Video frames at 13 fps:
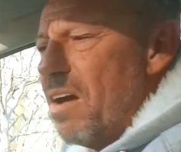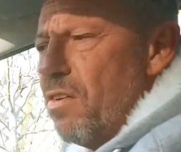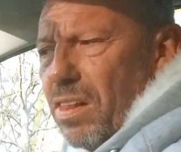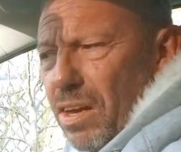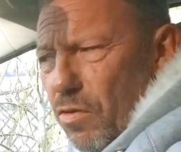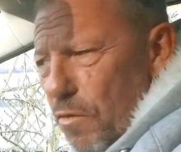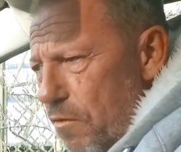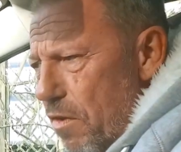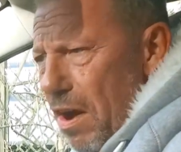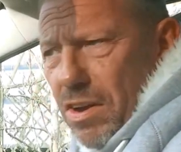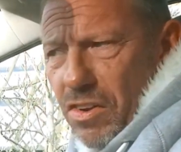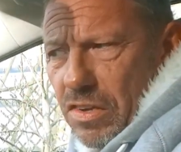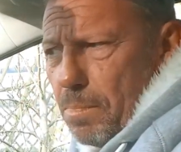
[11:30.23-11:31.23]
Everything's
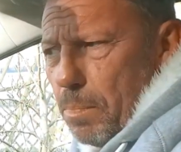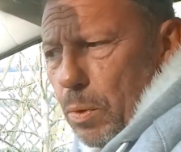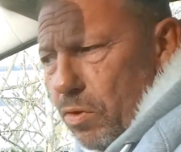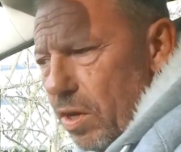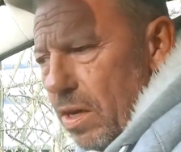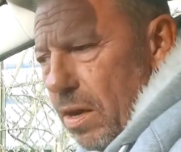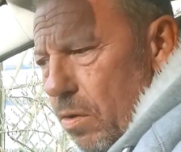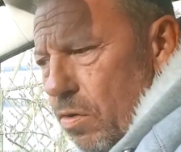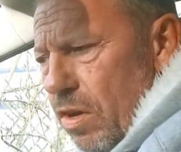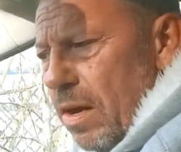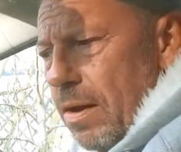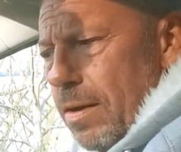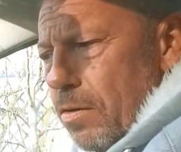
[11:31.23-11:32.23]
very simple to
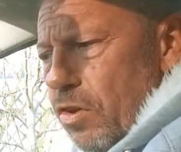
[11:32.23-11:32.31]
use.